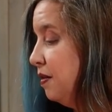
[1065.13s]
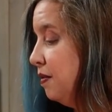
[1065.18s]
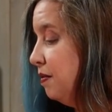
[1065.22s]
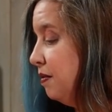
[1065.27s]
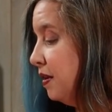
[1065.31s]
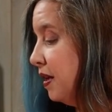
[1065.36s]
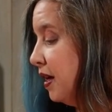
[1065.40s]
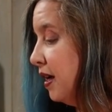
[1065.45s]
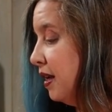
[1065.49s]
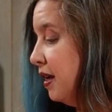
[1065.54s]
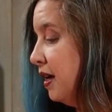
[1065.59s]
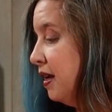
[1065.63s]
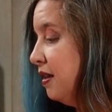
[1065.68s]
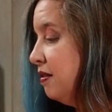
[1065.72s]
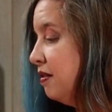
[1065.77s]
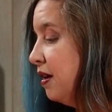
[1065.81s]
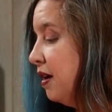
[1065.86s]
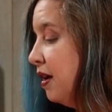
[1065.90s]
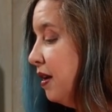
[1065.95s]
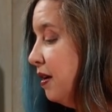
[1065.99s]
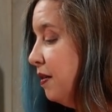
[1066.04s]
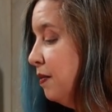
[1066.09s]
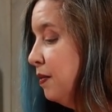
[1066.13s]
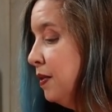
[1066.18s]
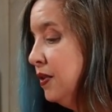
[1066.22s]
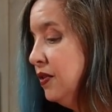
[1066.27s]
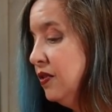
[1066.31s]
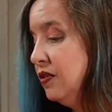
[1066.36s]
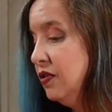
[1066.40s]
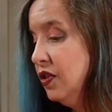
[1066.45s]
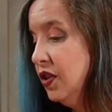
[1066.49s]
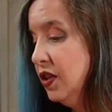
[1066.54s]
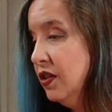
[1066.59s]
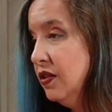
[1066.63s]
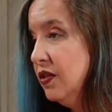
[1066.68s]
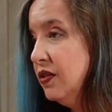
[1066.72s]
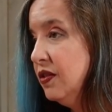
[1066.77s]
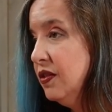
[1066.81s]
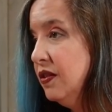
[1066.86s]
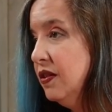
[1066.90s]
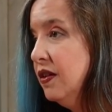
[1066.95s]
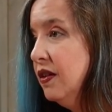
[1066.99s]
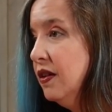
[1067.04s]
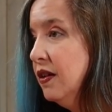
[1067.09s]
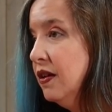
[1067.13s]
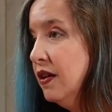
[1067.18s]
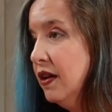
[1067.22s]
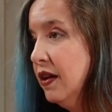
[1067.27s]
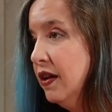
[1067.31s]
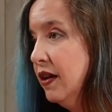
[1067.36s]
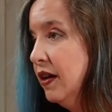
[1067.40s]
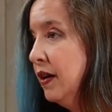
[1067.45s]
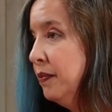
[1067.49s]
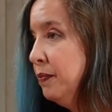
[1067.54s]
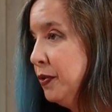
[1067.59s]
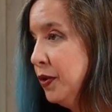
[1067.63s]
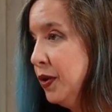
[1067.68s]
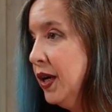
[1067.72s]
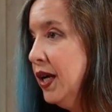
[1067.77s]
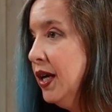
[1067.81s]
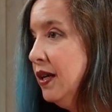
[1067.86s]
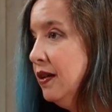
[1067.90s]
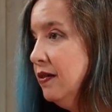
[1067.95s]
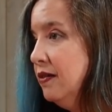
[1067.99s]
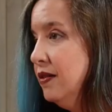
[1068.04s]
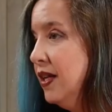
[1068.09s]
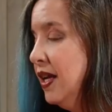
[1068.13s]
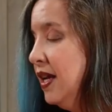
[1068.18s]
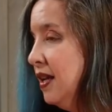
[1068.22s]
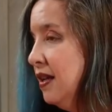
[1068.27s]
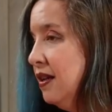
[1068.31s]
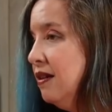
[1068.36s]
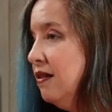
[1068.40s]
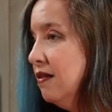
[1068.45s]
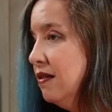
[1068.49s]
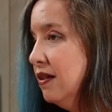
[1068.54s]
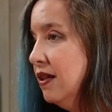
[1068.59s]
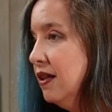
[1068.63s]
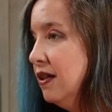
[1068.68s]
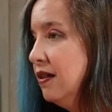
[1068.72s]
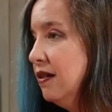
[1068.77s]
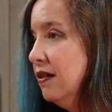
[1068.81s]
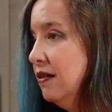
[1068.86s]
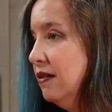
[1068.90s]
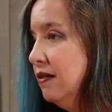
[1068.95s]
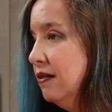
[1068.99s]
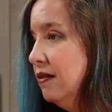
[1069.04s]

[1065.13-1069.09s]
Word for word: know that. I thought it was just upgrade to anything.